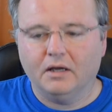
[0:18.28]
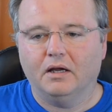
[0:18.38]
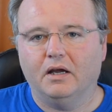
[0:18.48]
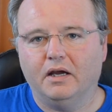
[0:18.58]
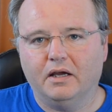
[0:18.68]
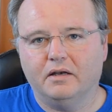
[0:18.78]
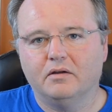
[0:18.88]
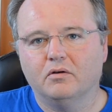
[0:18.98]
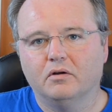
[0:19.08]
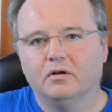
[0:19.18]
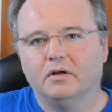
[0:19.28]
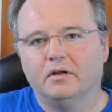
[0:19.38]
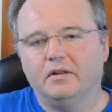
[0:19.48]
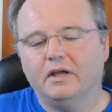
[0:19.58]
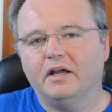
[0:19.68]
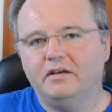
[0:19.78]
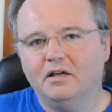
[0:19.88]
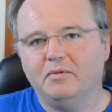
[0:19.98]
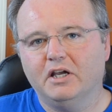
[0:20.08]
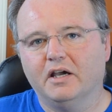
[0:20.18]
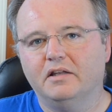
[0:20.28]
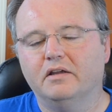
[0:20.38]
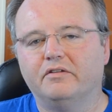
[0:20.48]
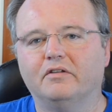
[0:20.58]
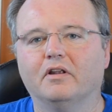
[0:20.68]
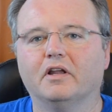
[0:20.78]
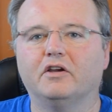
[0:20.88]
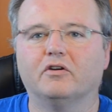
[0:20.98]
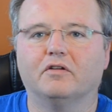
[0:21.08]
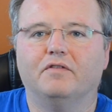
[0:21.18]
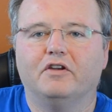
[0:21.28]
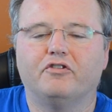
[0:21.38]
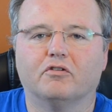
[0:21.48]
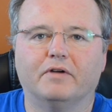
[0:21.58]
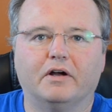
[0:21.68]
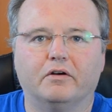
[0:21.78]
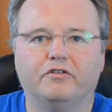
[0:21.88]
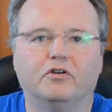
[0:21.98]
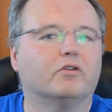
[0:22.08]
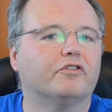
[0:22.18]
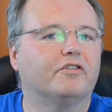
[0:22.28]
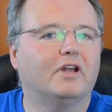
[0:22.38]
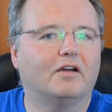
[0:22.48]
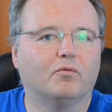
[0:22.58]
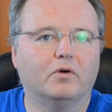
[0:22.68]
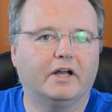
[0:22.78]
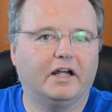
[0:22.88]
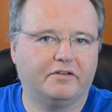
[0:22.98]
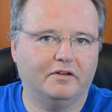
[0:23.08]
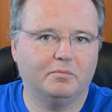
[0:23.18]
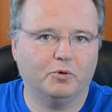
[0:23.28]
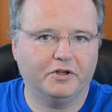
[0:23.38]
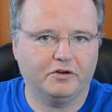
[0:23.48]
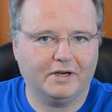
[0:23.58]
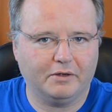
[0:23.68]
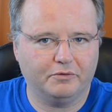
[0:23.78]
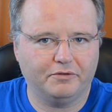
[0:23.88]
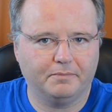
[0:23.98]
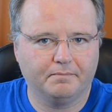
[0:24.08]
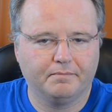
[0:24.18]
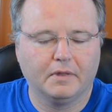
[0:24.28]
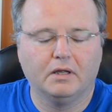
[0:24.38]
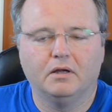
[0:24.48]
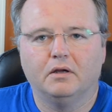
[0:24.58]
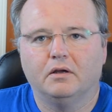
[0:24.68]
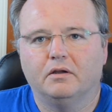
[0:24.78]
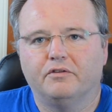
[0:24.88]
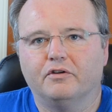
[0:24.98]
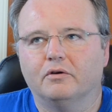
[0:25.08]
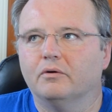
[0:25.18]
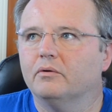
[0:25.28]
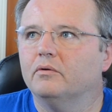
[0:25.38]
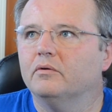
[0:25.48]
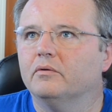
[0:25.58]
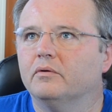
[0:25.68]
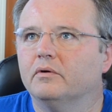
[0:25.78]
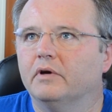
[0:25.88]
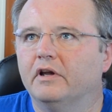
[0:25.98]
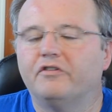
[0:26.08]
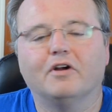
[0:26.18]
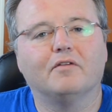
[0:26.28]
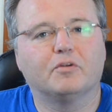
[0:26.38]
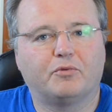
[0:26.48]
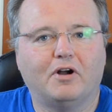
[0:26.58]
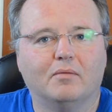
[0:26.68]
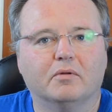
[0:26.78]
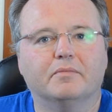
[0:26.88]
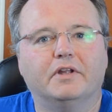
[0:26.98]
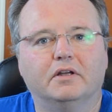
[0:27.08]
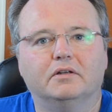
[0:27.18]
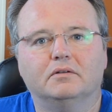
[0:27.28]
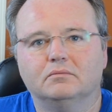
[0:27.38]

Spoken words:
And the idea behind this is, unlike your conventional routers, you don't just have one access point in your house. So it solves a problem that